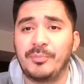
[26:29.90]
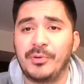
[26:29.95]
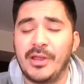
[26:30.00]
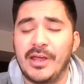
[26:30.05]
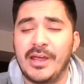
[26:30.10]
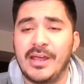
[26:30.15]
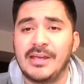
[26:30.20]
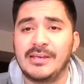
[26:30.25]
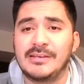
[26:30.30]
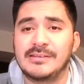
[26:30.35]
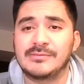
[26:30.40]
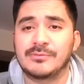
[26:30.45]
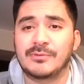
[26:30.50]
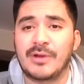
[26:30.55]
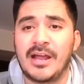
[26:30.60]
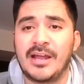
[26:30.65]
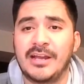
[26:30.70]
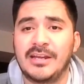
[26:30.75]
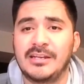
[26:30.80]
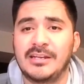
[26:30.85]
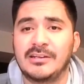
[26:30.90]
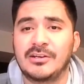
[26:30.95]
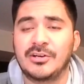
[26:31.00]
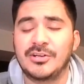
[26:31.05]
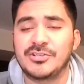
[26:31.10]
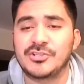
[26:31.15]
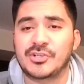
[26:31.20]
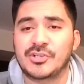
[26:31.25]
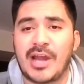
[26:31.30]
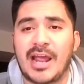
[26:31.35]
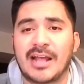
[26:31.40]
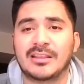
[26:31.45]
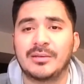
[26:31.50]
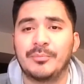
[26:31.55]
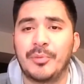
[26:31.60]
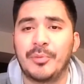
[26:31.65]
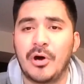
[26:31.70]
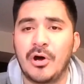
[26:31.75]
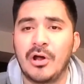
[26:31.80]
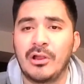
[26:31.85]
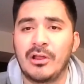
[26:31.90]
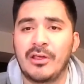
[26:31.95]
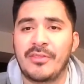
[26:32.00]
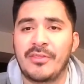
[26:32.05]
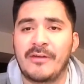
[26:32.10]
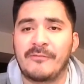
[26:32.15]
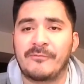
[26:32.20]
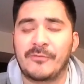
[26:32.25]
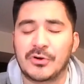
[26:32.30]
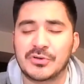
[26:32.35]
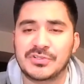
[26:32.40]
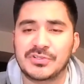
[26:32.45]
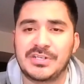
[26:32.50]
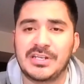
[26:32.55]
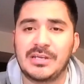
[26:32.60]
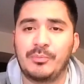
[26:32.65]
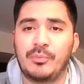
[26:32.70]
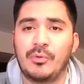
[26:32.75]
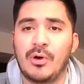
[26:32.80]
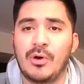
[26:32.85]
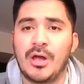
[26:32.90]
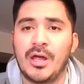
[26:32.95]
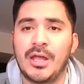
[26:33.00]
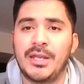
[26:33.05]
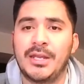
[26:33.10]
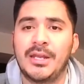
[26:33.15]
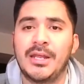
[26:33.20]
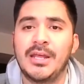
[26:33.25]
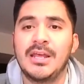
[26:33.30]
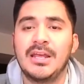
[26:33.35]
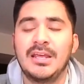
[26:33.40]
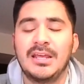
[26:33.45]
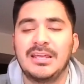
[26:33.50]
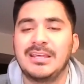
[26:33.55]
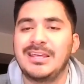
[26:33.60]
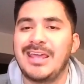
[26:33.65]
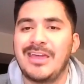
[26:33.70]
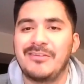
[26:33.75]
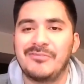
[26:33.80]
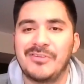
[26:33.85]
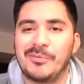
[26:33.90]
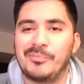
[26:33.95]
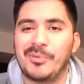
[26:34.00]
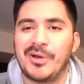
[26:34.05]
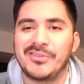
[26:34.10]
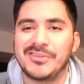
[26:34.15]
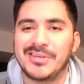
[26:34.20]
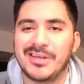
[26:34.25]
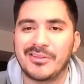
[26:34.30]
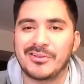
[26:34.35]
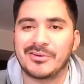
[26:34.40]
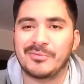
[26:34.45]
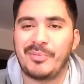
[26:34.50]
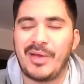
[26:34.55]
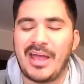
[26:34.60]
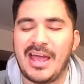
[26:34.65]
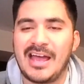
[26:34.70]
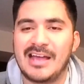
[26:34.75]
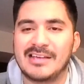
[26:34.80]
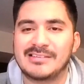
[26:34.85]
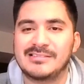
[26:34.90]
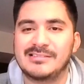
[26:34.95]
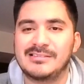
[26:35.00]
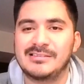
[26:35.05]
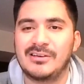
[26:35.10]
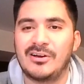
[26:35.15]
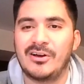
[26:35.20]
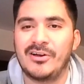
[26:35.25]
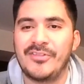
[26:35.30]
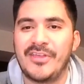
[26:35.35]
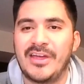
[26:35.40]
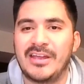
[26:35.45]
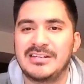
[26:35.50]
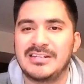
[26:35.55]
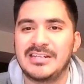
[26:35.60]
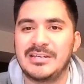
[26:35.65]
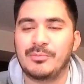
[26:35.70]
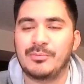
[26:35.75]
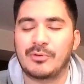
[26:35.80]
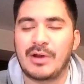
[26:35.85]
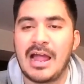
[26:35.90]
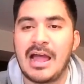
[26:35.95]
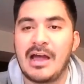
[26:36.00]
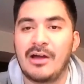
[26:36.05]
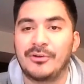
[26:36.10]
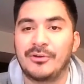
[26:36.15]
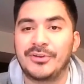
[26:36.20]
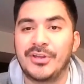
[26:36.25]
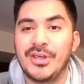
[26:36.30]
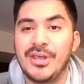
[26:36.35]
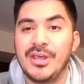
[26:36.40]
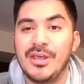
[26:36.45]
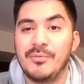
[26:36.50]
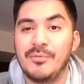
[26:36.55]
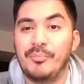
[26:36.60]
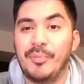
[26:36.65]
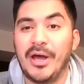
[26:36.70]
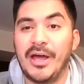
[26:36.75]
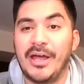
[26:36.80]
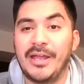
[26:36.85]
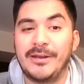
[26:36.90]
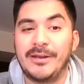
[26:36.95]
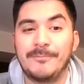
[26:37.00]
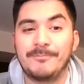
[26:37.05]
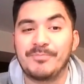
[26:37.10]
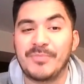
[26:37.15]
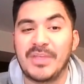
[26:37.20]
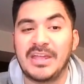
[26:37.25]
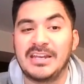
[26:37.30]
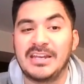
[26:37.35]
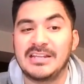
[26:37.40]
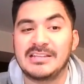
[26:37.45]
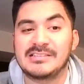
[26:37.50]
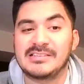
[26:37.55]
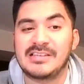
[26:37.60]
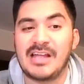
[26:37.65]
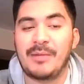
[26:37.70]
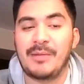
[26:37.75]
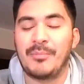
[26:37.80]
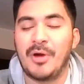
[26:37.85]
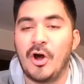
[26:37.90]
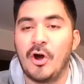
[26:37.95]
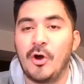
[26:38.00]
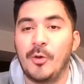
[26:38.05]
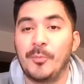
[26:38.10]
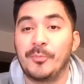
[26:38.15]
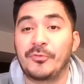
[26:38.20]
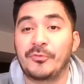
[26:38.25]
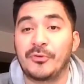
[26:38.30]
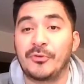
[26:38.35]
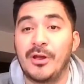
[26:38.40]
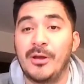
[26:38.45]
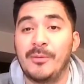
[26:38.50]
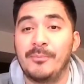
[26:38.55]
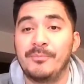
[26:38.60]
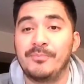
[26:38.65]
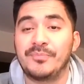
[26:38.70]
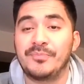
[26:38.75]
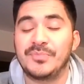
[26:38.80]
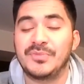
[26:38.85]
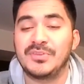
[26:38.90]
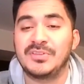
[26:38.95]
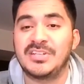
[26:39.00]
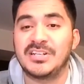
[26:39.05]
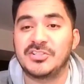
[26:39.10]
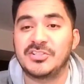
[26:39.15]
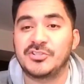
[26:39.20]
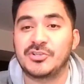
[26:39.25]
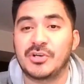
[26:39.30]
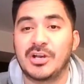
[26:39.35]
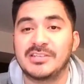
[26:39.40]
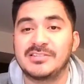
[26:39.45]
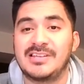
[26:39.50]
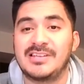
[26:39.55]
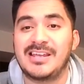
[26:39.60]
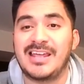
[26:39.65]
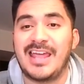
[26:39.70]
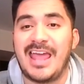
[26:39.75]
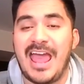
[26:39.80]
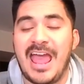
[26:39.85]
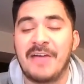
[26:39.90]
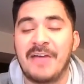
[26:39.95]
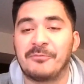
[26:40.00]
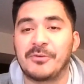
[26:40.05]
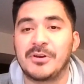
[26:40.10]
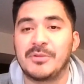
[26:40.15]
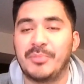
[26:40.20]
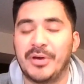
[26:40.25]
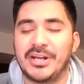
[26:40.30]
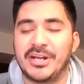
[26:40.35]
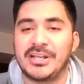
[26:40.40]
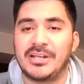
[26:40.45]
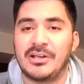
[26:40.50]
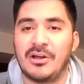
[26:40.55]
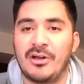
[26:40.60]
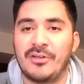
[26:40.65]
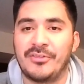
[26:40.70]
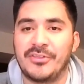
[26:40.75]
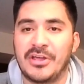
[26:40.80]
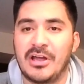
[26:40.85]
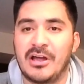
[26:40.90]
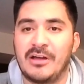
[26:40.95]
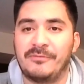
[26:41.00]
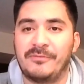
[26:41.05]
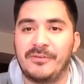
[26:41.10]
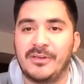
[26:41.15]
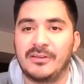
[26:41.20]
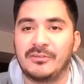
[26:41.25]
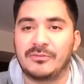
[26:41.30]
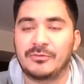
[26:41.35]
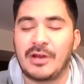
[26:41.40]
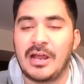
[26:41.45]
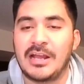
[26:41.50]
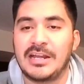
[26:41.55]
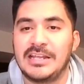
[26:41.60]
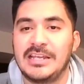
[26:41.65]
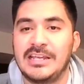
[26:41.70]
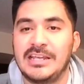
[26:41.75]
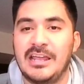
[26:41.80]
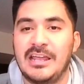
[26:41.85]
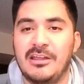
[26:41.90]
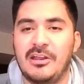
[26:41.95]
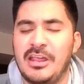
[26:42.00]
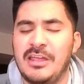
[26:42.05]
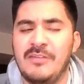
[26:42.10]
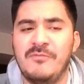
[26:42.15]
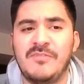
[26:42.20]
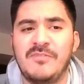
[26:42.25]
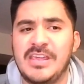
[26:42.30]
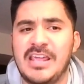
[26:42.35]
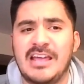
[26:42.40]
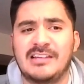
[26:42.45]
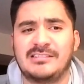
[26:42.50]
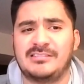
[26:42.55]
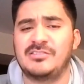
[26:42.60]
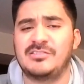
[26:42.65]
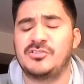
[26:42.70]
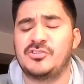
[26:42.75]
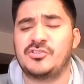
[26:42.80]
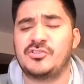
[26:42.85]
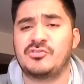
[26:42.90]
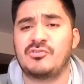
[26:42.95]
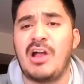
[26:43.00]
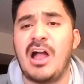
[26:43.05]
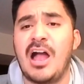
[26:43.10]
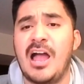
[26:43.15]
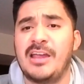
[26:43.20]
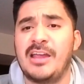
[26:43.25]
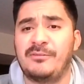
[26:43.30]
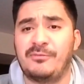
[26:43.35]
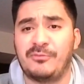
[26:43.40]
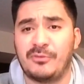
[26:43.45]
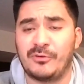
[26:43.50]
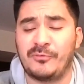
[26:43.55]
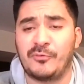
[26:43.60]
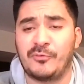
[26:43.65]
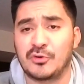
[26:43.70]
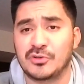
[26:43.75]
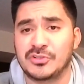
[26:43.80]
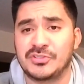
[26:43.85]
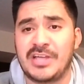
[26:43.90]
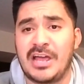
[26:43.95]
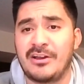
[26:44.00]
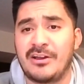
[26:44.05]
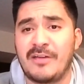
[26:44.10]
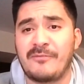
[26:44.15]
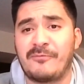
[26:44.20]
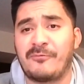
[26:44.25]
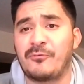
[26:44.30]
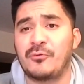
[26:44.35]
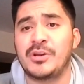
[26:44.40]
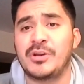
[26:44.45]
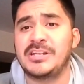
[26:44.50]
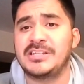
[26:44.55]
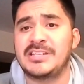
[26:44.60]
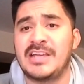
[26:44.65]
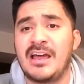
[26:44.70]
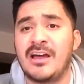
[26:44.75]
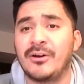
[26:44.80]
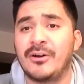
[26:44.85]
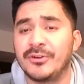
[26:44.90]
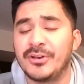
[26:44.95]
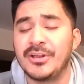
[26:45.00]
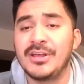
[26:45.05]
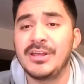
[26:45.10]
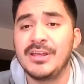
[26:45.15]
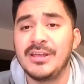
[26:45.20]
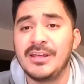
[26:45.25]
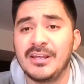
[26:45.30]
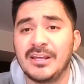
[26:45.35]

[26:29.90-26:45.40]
of plays, right? He couldn't track the ball on that first deep one. He gave up on the other pass on that deep route but yep. it didn't stop Mahomes from distrusting everybody on the offense, right? He hit MVS in stride for a first down. I freaked out